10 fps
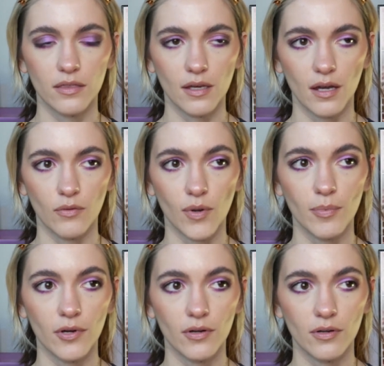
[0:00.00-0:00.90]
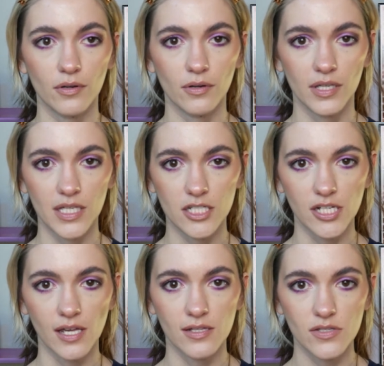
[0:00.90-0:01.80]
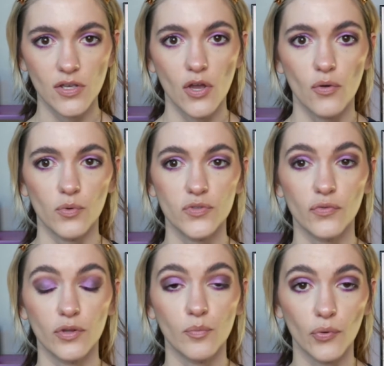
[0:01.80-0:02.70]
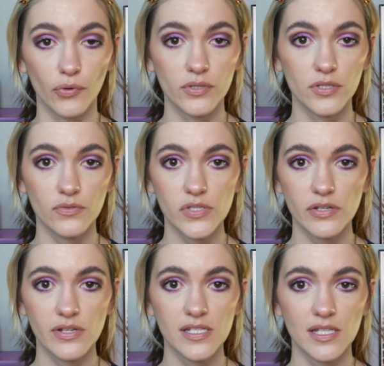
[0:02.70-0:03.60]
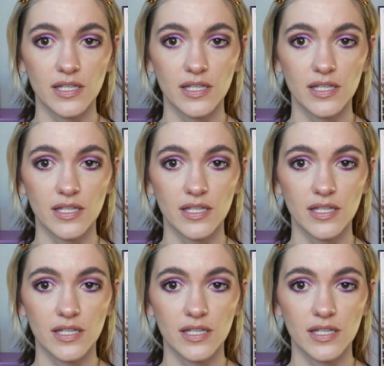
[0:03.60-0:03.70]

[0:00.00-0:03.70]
rubber keychains was for the Boruto series,